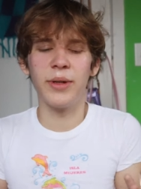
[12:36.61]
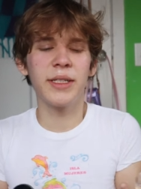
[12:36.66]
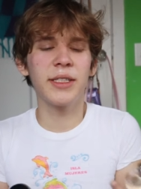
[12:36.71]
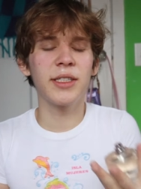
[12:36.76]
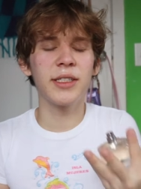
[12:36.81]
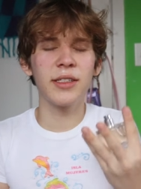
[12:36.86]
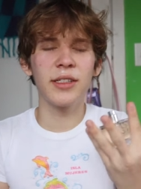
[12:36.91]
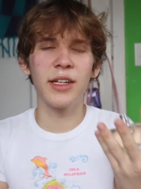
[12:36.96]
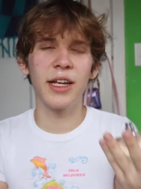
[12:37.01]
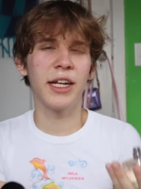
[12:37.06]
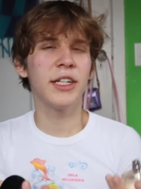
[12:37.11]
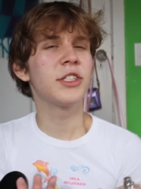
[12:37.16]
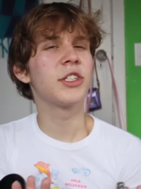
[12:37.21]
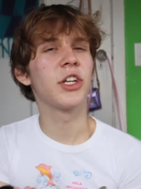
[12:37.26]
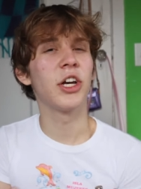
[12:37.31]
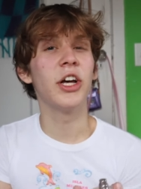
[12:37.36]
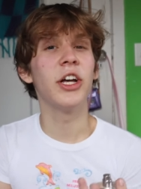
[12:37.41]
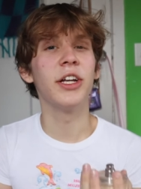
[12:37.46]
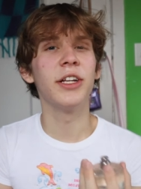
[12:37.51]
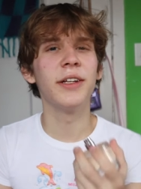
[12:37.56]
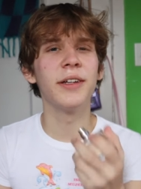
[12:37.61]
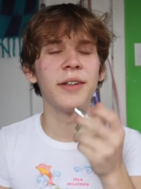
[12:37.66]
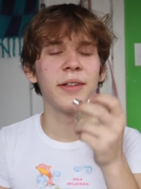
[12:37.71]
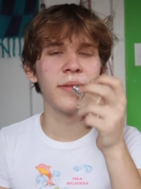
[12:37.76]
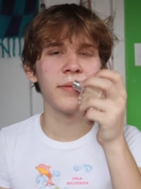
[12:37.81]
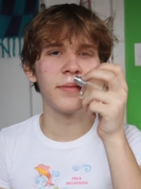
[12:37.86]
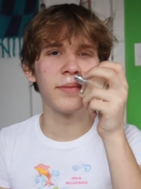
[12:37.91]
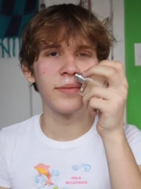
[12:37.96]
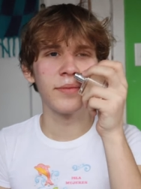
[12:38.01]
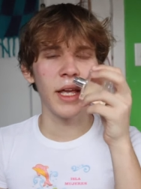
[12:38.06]
it's it's good.
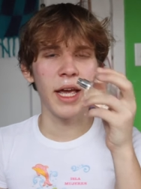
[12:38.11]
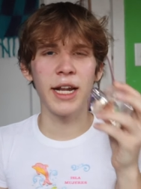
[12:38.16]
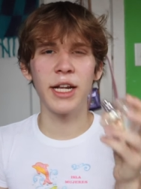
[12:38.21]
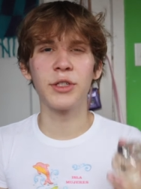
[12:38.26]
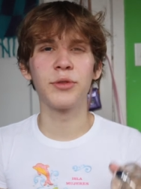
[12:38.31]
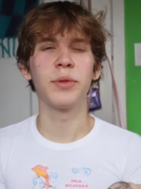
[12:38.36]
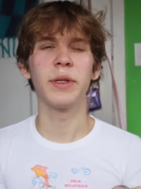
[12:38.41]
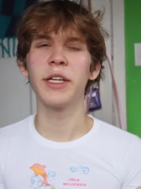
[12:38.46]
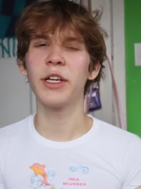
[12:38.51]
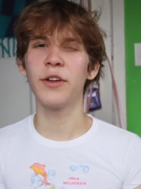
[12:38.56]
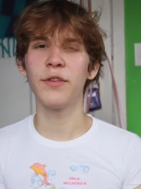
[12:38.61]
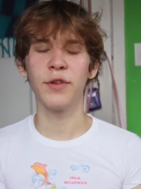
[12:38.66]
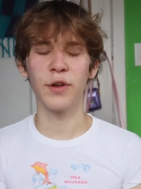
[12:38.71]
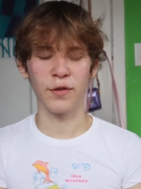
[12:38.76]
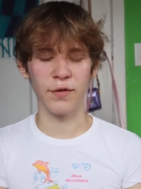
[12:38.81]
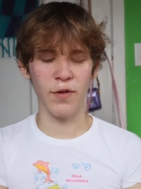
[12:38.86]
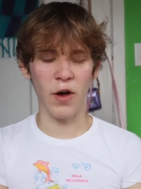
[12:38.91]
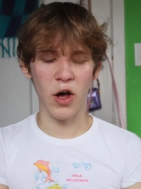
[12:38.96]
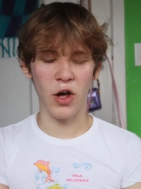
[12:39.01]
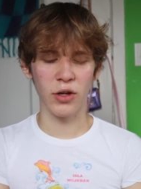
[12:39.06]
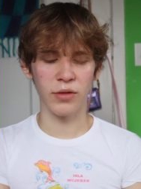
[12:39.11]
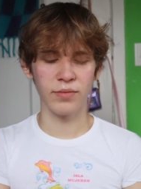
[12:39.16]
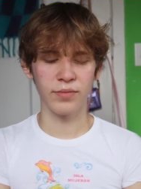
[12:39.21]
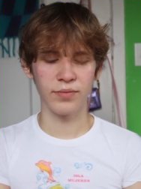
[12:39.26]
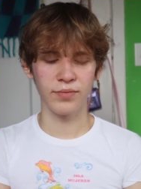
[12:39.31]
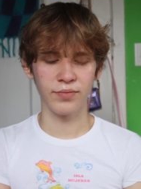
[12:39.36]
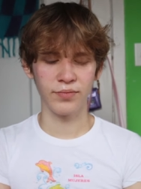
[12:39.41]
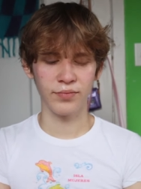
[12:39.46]
And it's really good for fall.